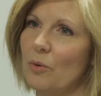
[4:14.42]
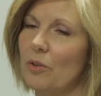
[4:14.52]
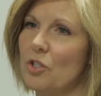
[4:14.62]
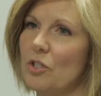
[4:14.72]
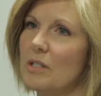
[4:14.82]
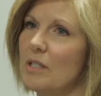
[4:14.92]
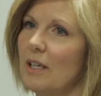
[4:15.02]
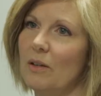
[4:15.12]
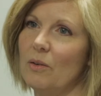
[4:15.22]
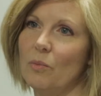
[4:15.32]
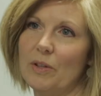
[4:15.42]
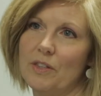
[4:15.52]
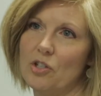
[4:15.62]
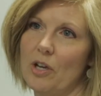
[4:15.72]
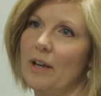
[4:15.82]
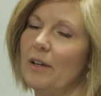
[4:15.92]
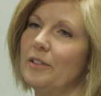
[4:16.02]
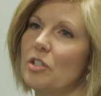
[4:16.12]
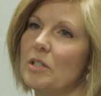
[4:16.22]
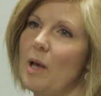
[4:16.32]
where they're just sitting with the
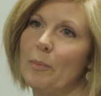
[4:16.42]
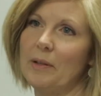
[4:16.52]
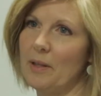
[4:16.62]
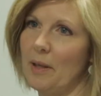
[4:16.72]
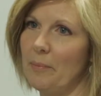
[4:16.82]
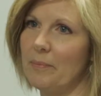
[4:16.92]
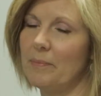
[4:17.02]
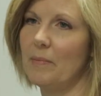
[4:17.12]
child, just helping them